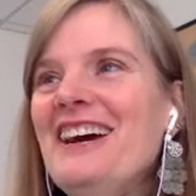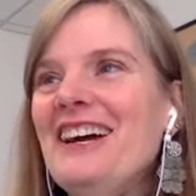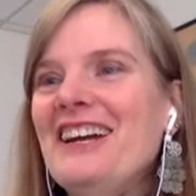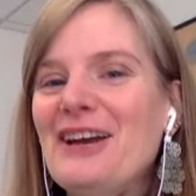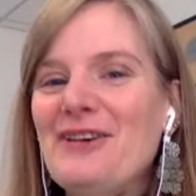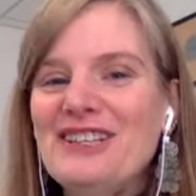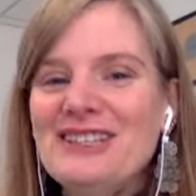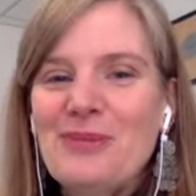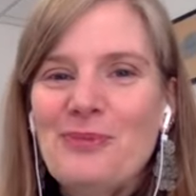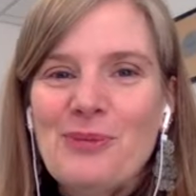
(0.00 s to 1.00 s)
And I always
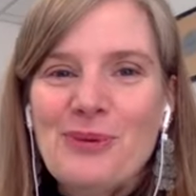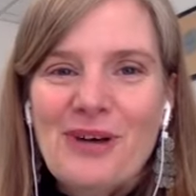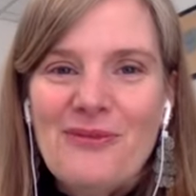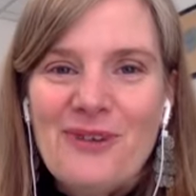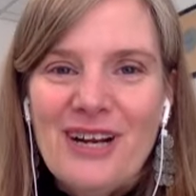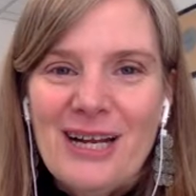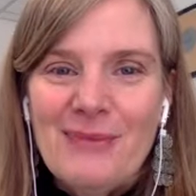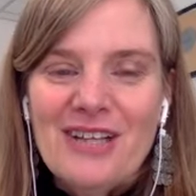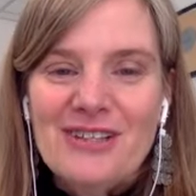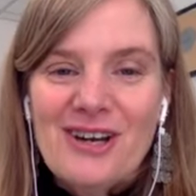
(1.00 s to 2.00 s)
tell people up front in
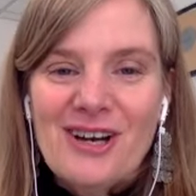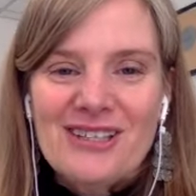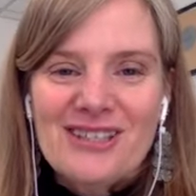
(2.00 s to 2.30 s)
my talks,